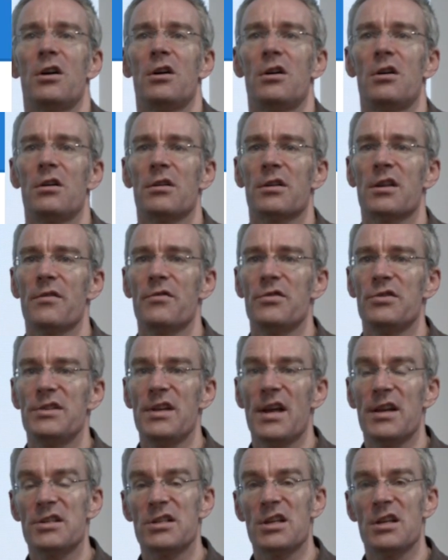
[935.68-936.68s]
are given
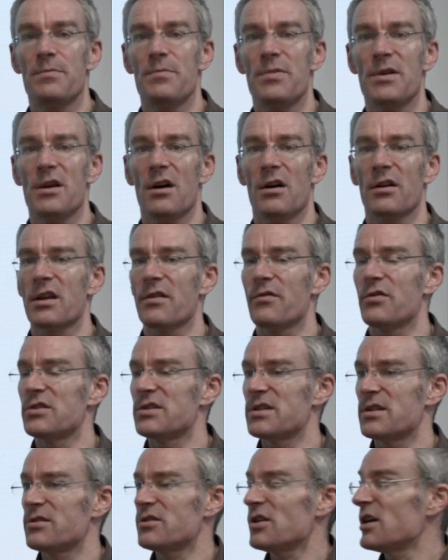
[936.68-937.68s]
DHCP, are given
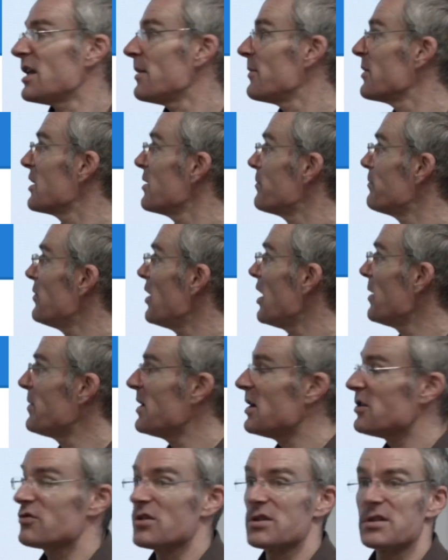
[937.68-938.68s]
dynamic
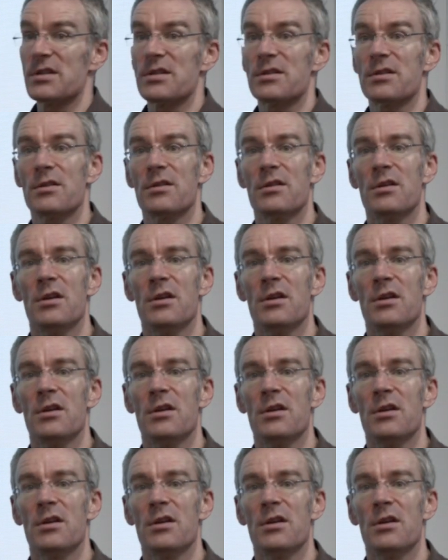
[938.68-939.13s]
IP addresses.